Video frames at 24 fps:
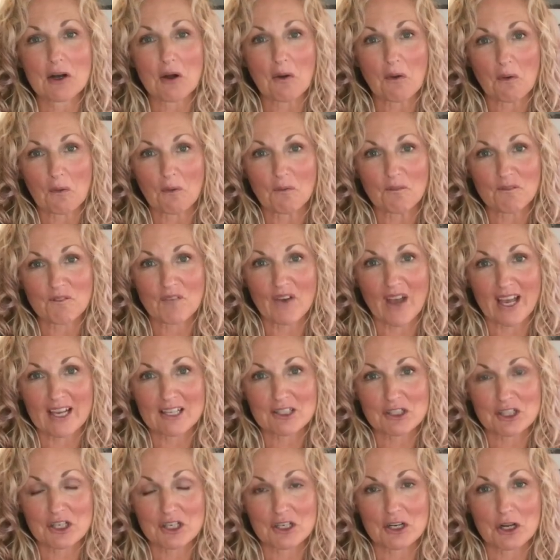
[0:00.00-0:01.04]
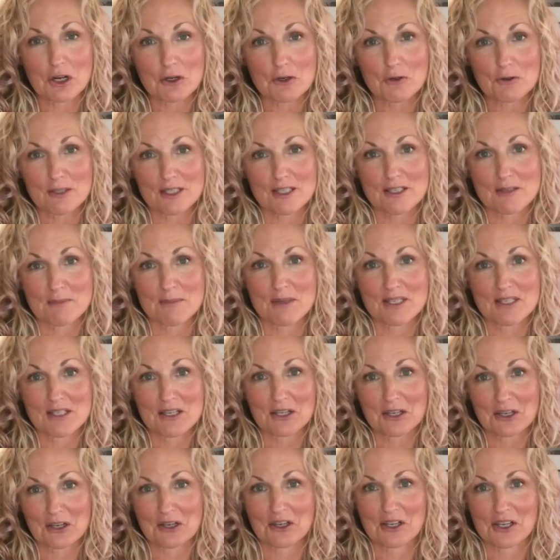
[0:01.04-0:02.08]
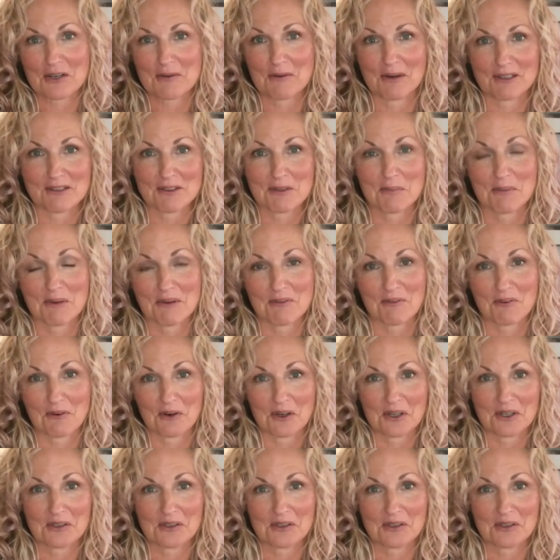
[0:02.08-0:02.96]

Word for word: old-fashioned Christmas cookie recipe for